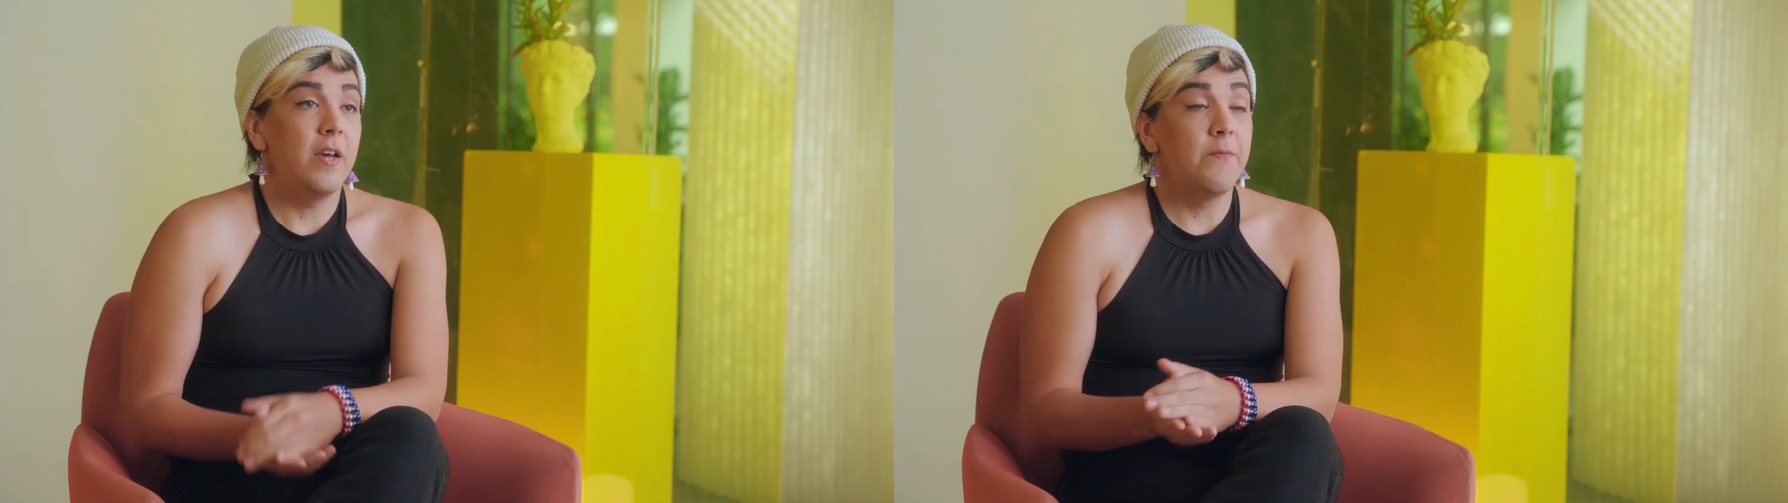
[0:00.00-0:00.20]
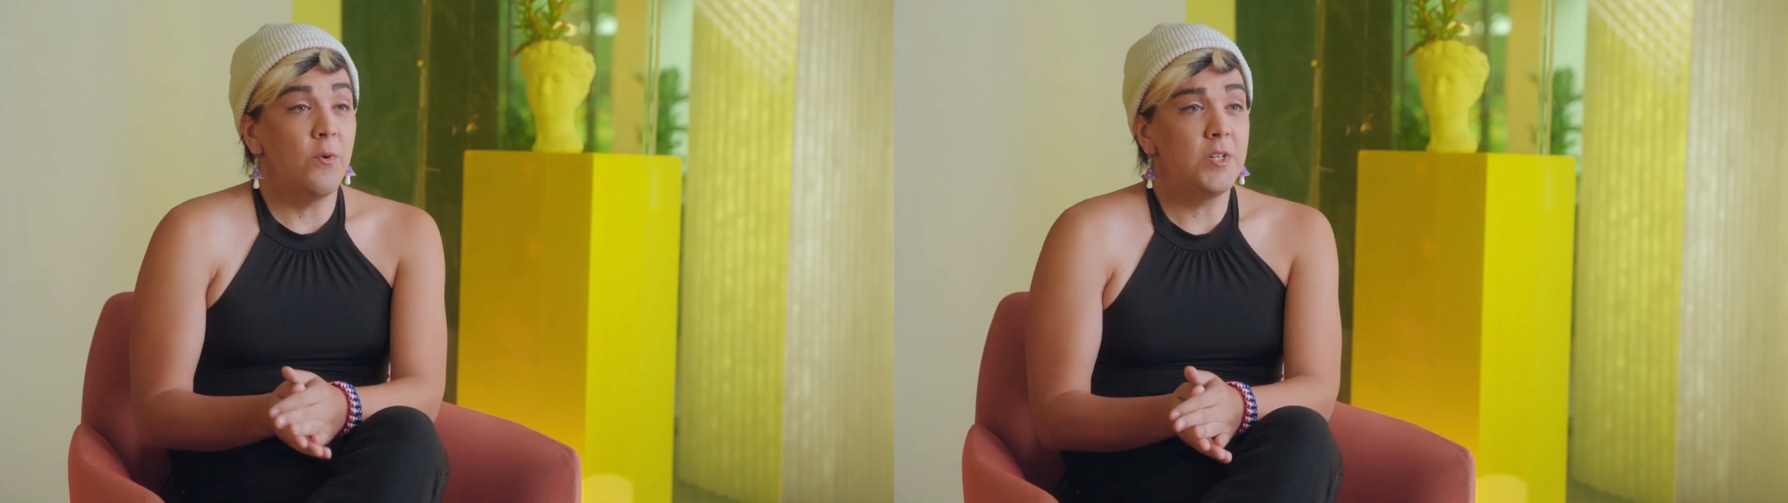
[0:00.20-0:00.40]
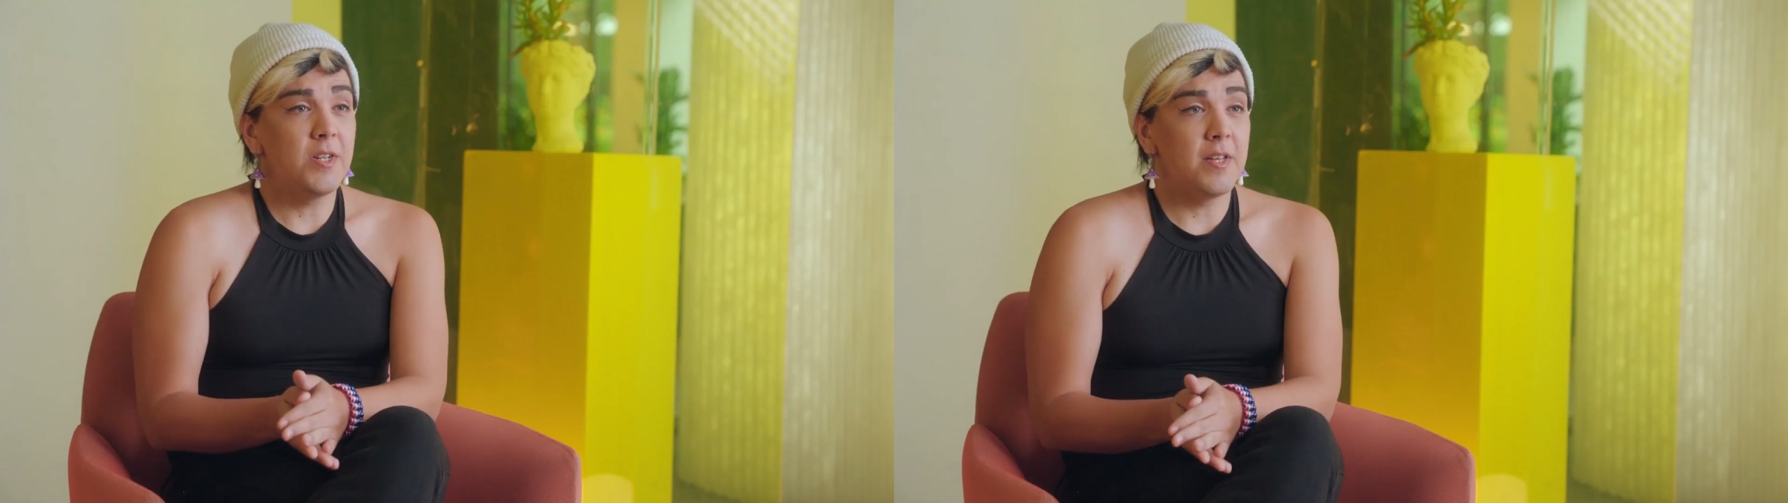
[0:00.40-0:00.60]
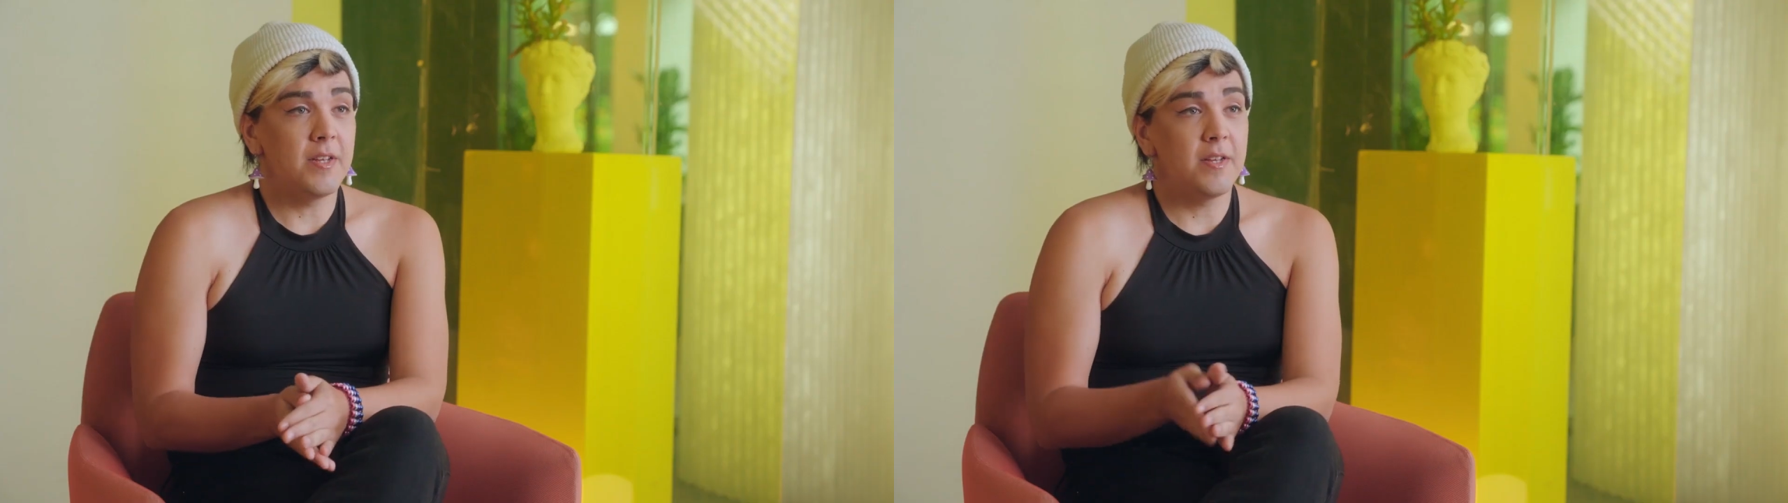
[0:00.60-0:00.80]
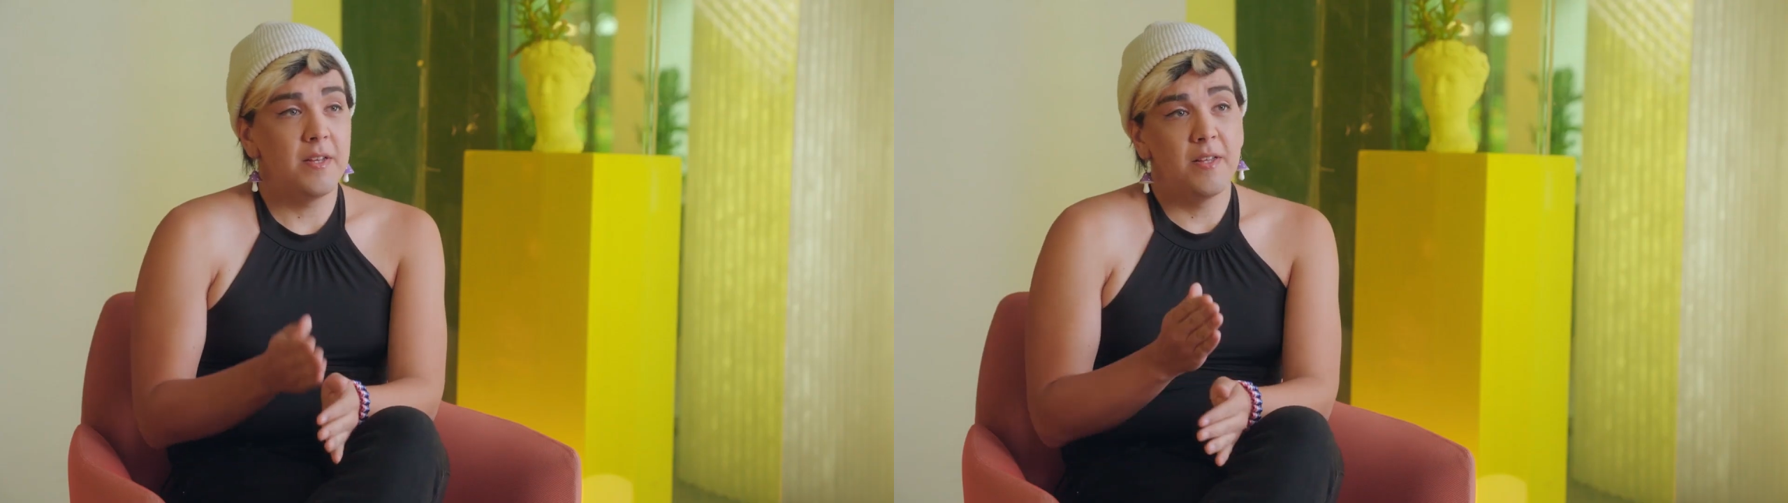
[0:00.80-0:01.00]
And
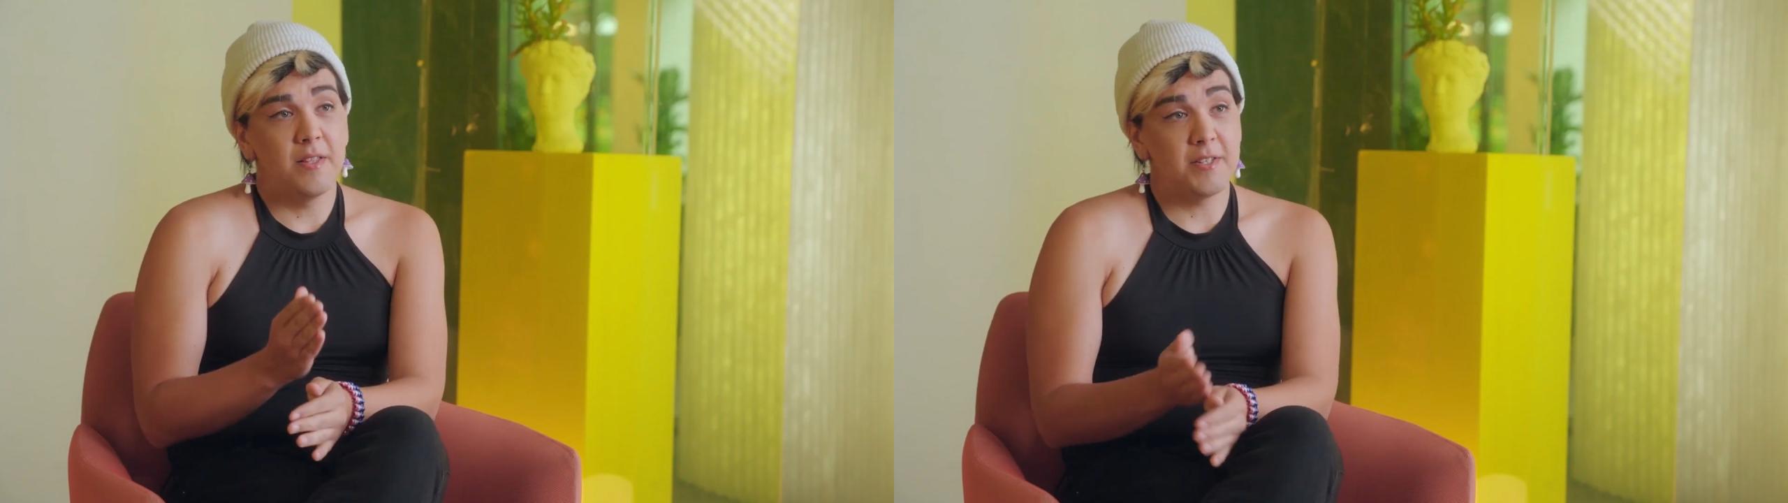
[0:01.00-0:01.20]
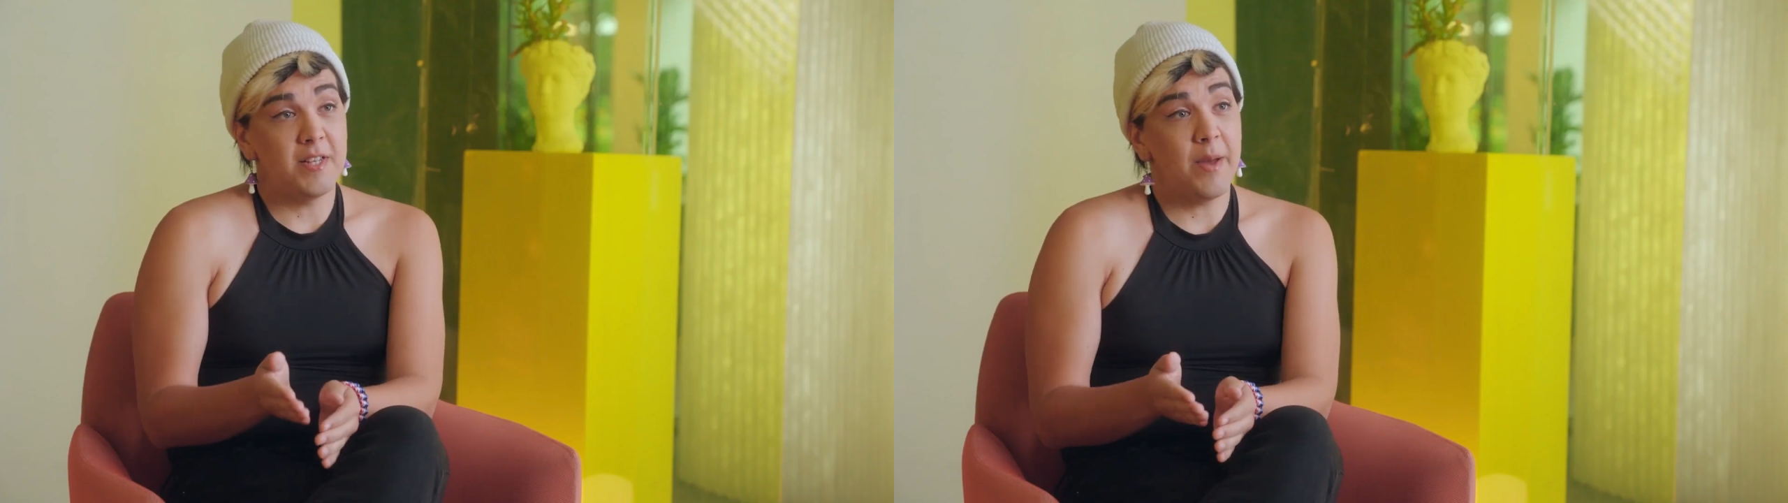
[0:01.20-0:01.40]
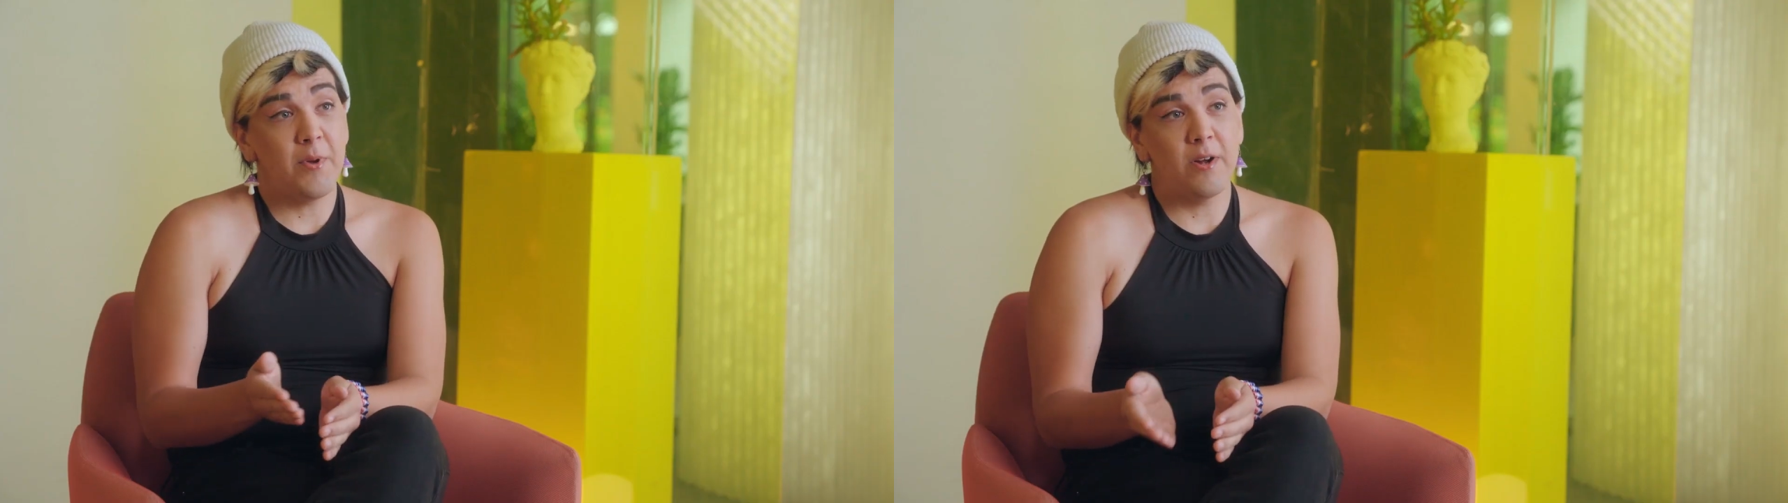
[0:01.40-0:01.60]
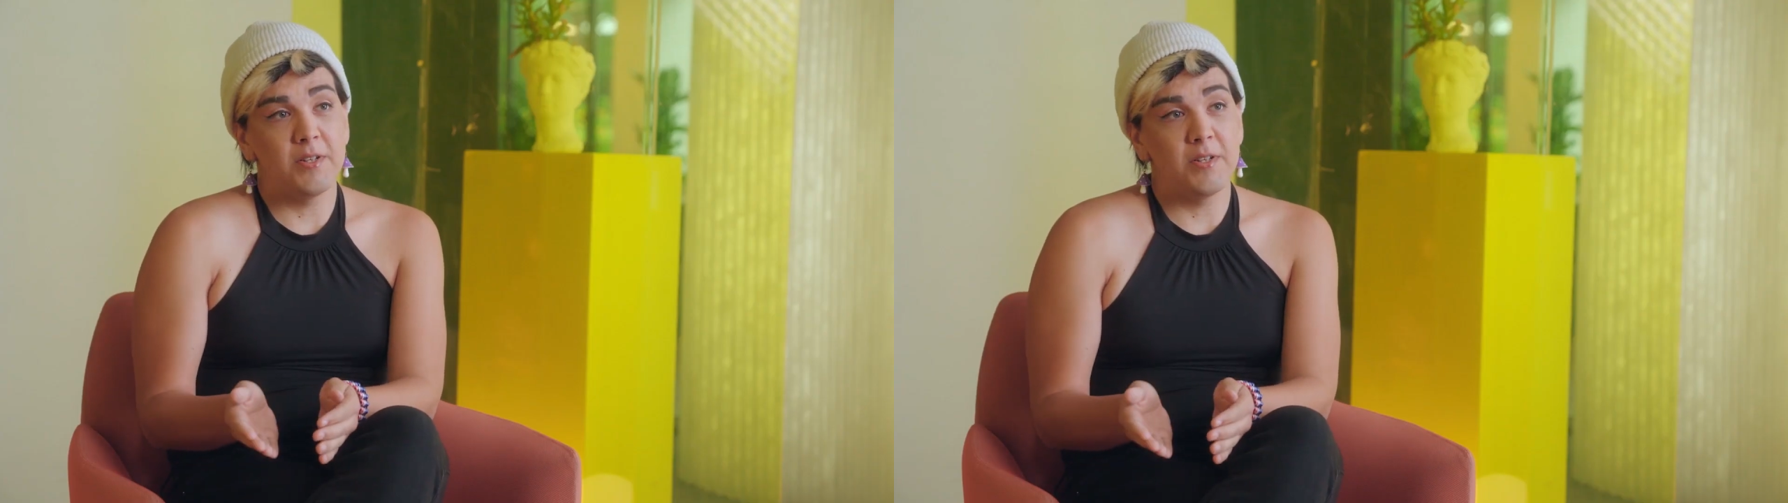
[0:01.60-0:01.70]
fortunately, the